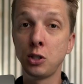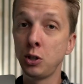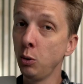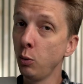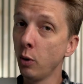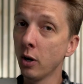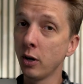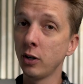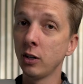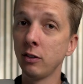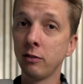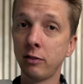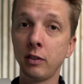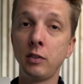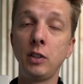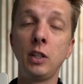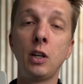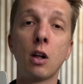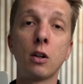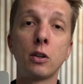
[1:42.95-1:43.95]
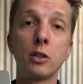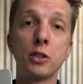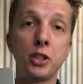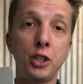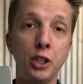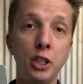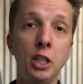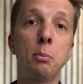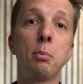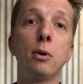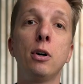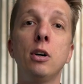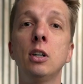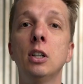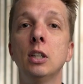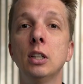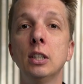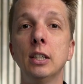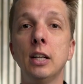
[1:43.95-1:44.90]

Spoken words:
$250 cheaper